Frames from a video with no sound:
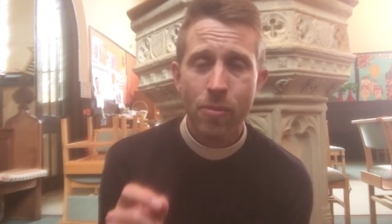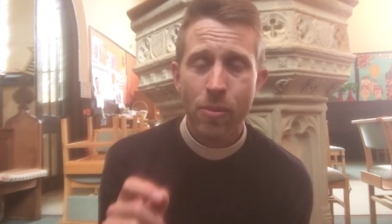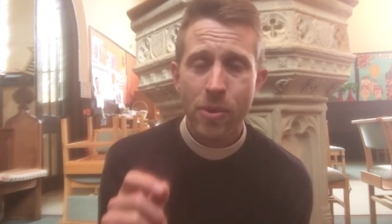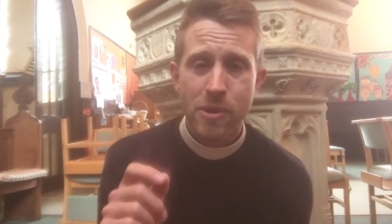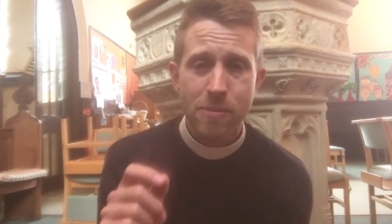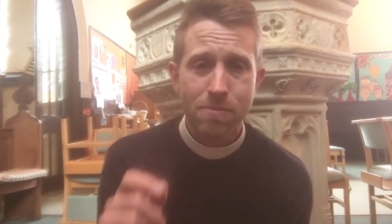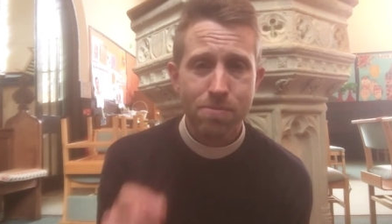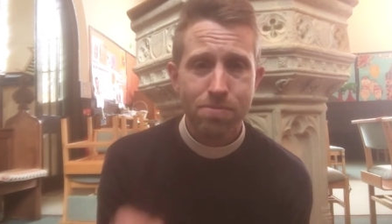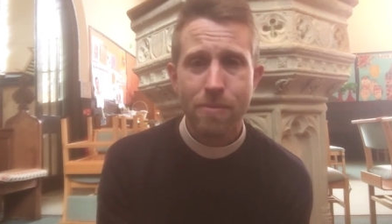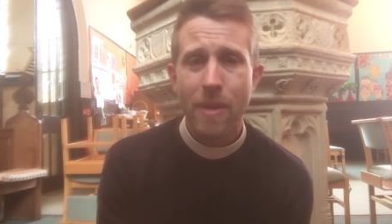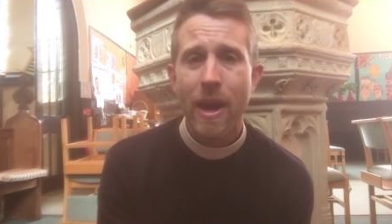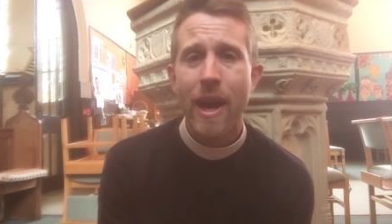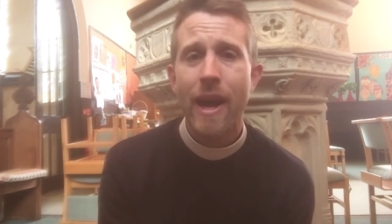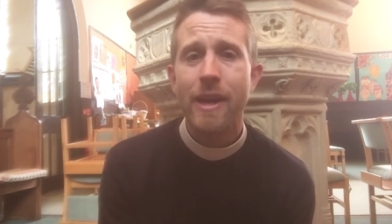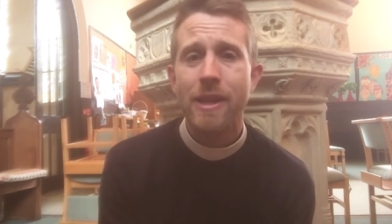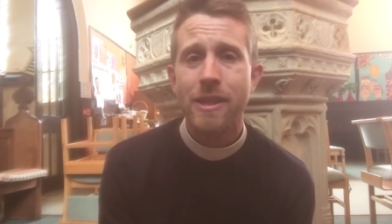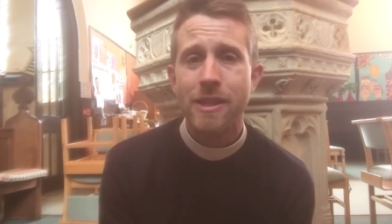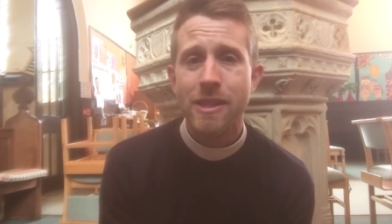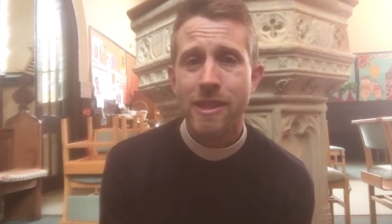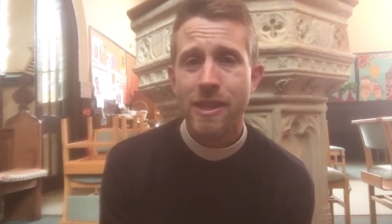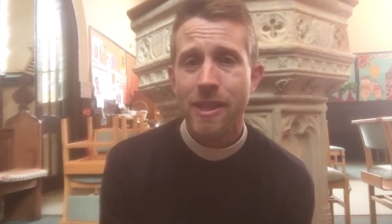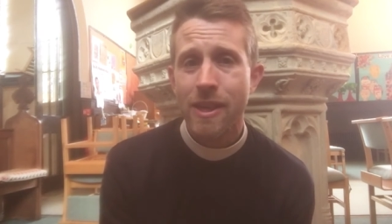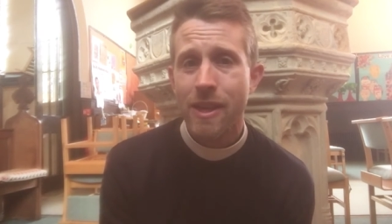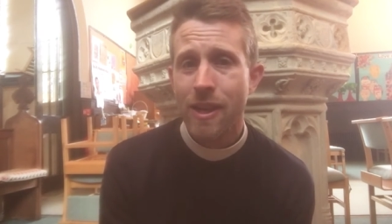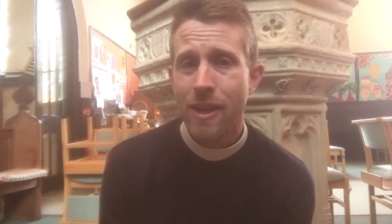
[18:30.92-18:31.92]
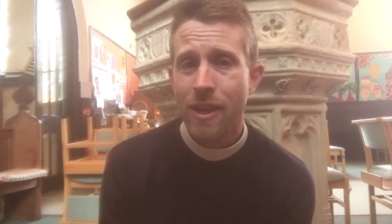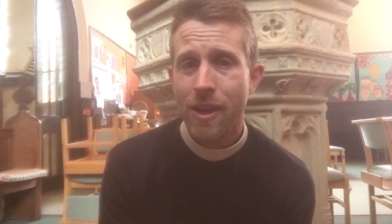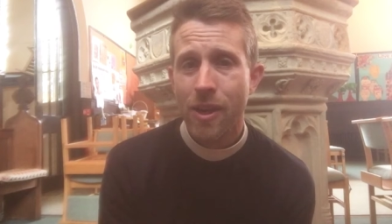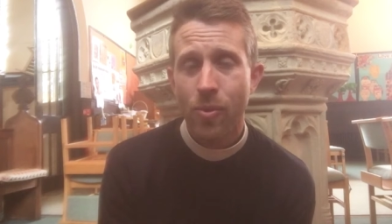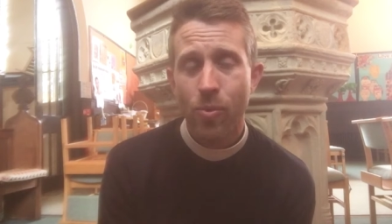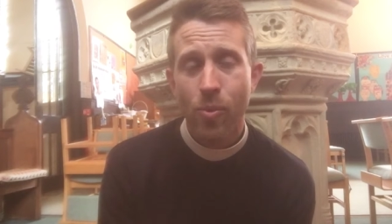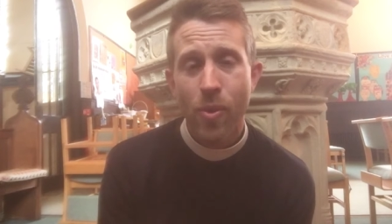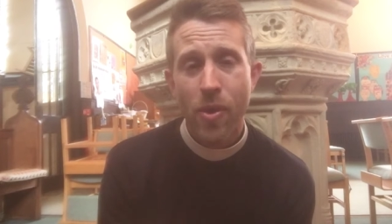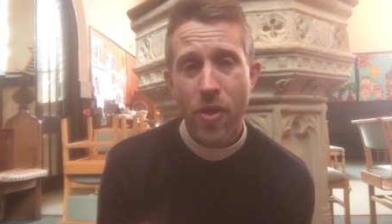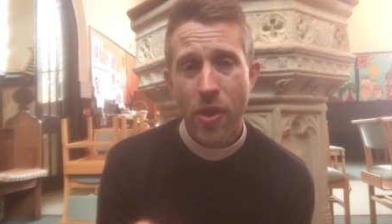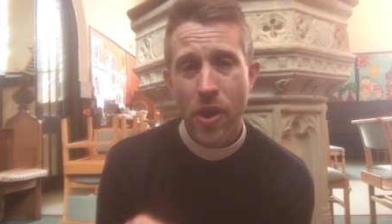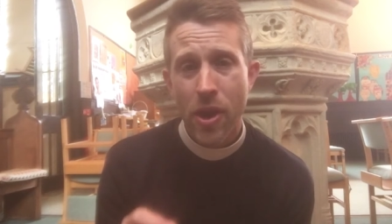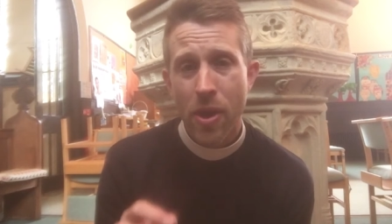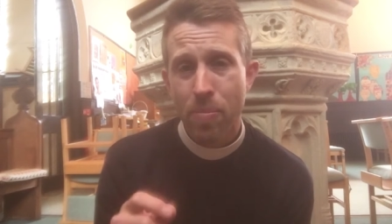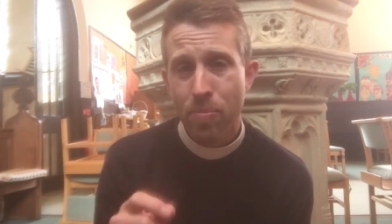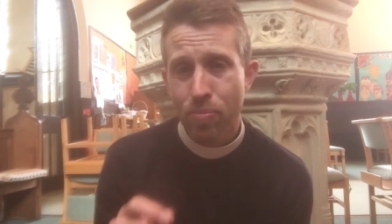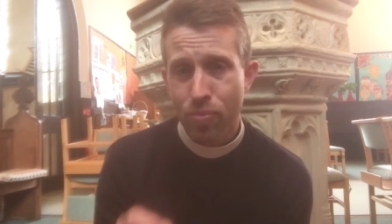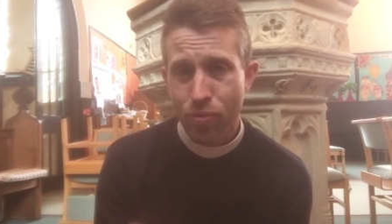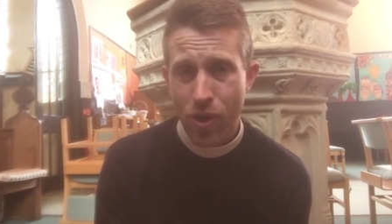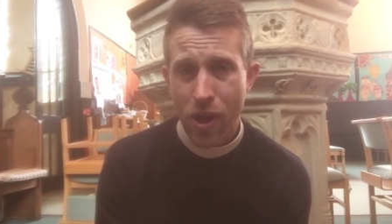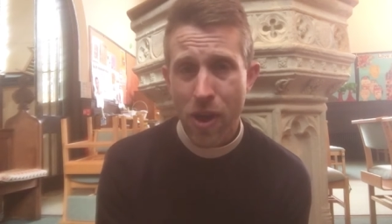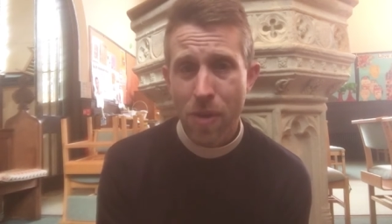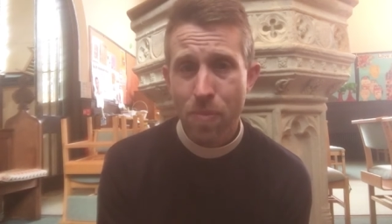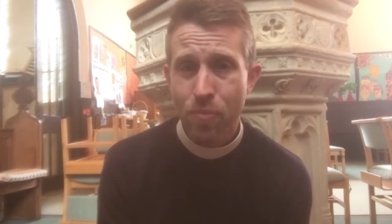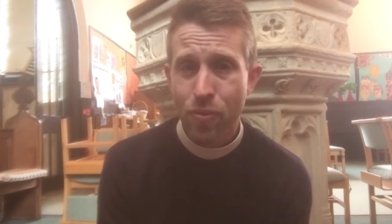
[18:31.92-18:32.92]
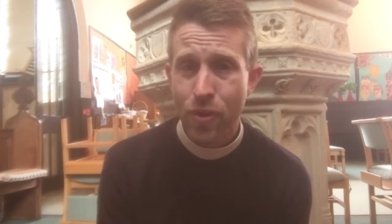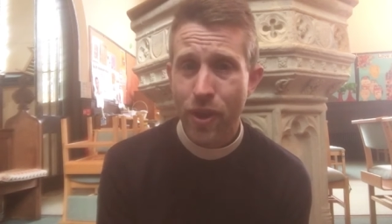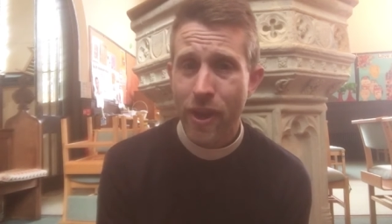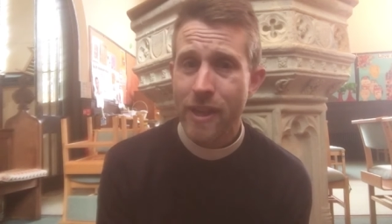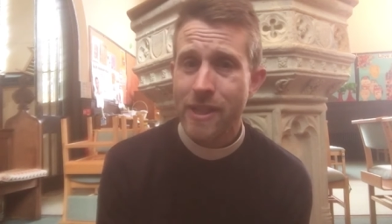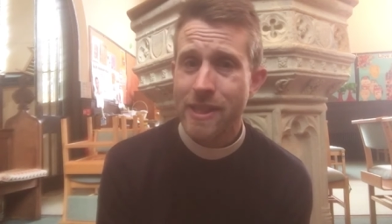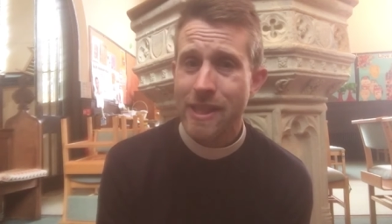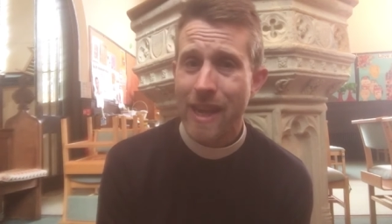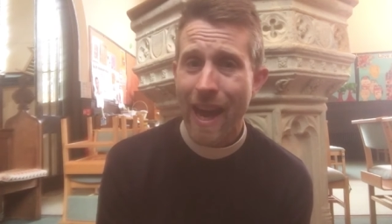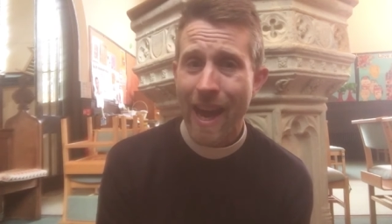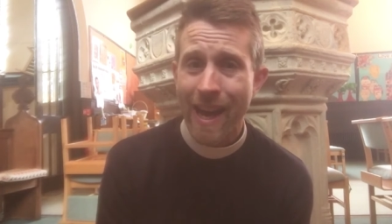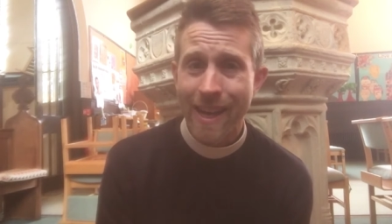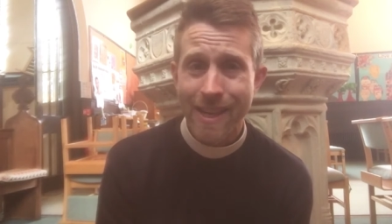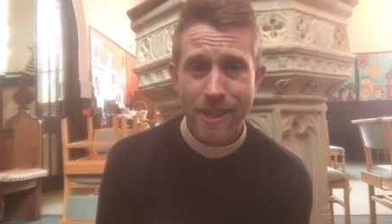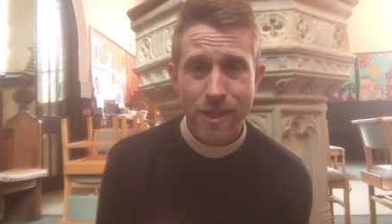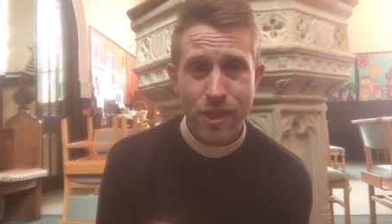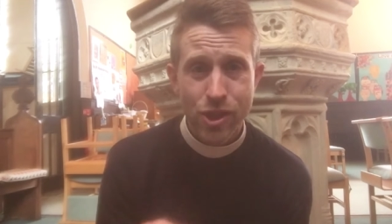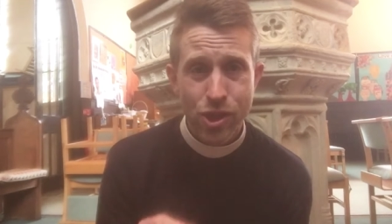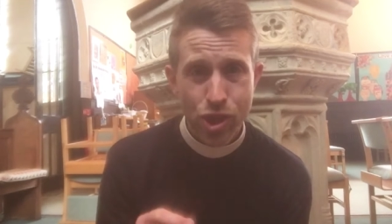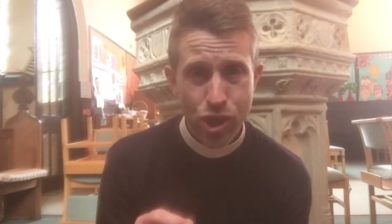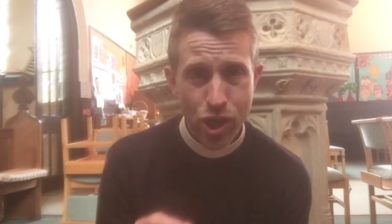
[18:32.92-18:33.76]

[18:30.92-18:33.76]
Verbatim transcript: was met with an appropriate and